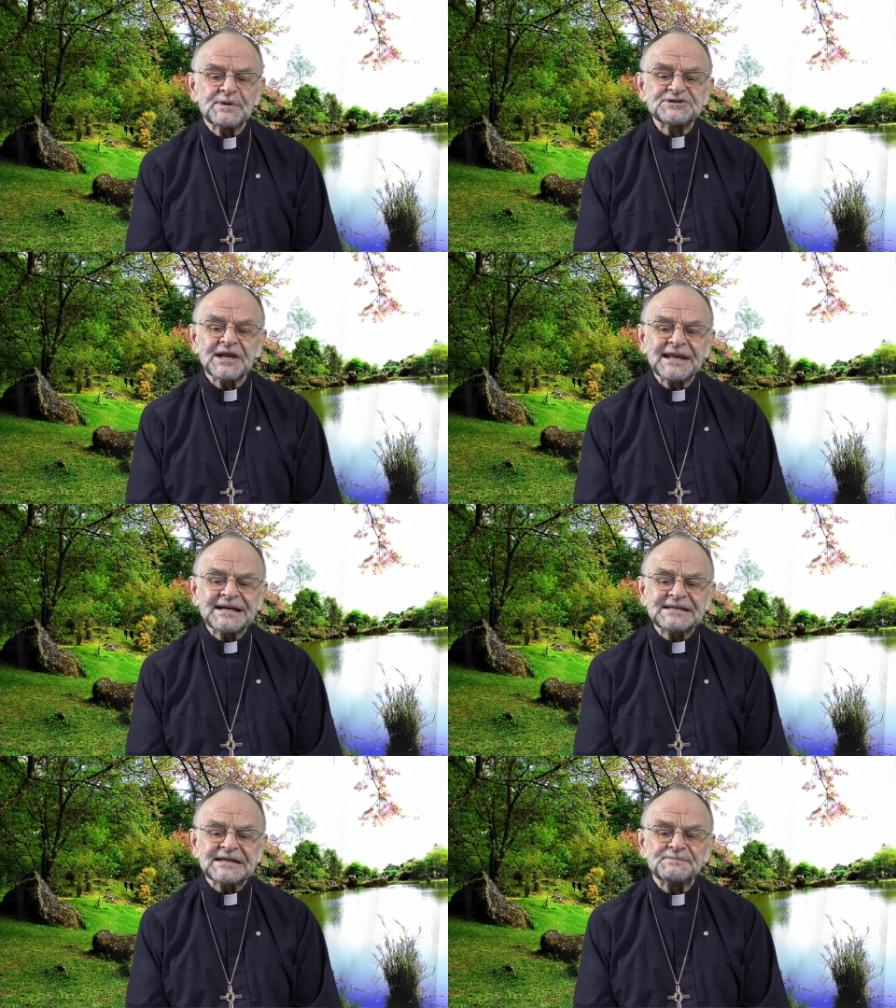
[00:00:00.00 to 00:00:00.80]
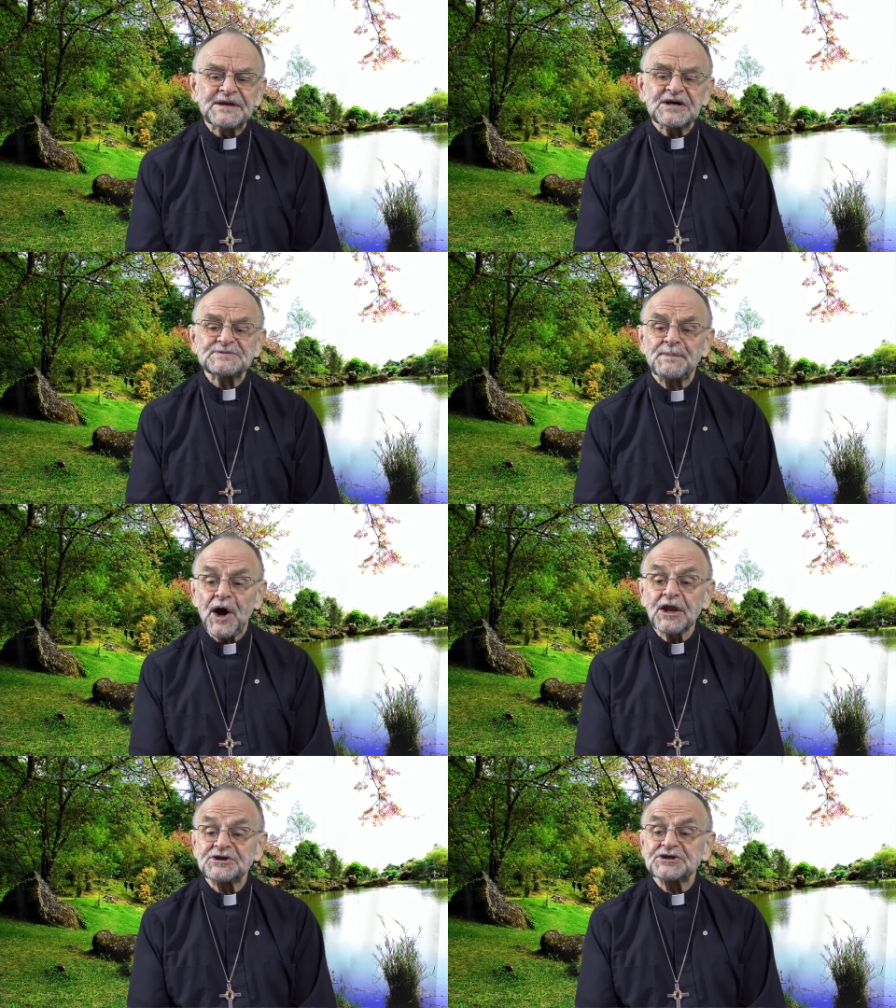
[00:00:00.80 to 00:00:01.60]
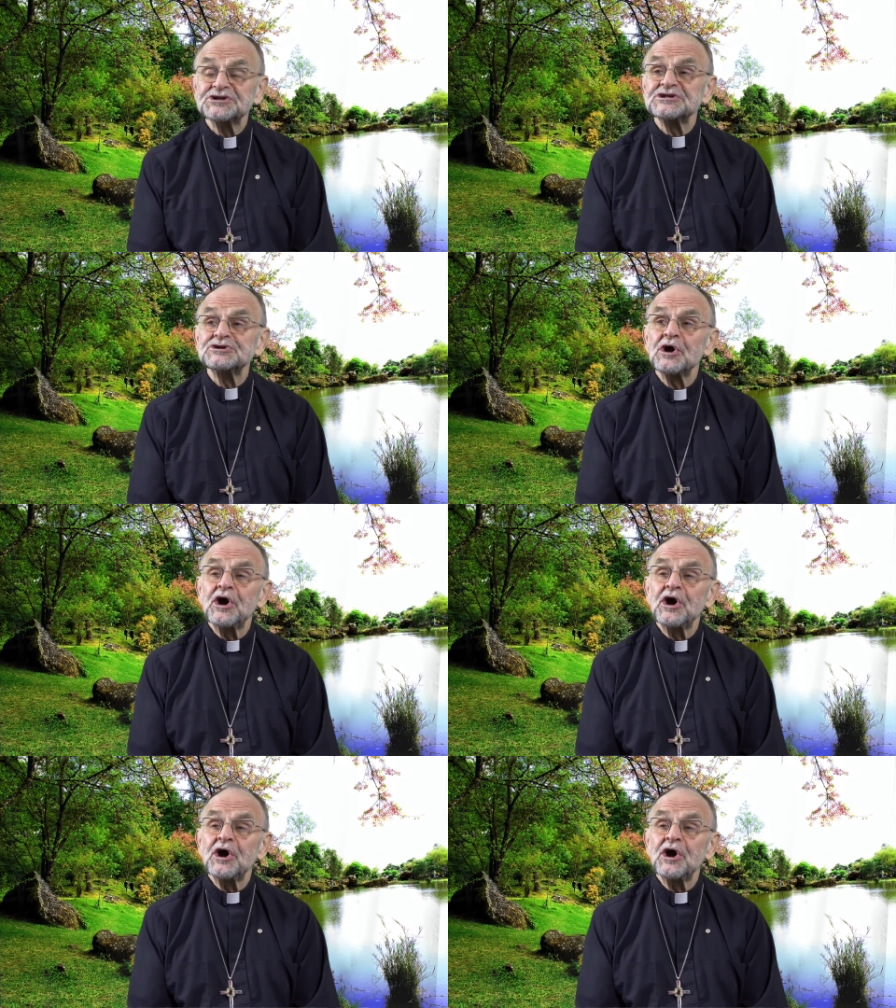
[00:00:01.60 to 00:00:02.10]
was elected because politicians